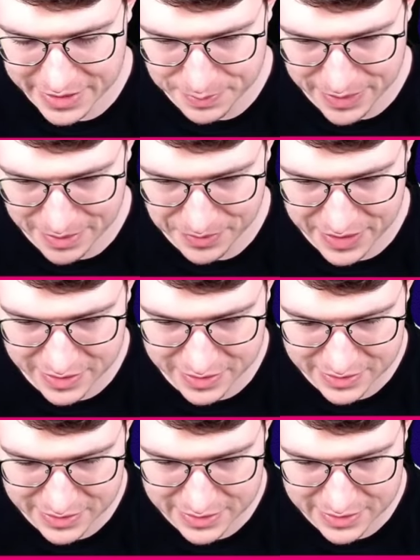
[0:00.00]
pump
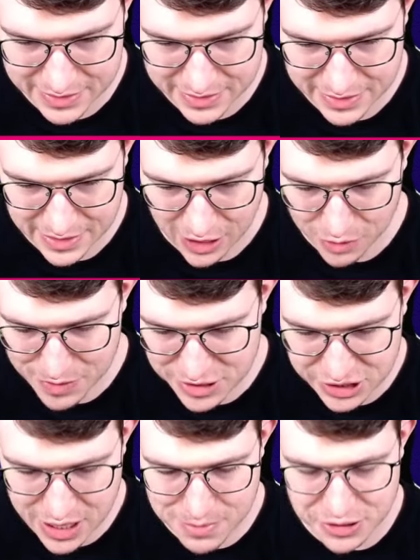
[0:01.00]
there. How much
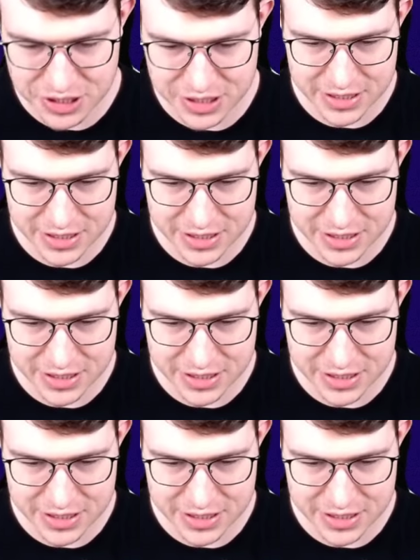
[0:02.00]
damage is this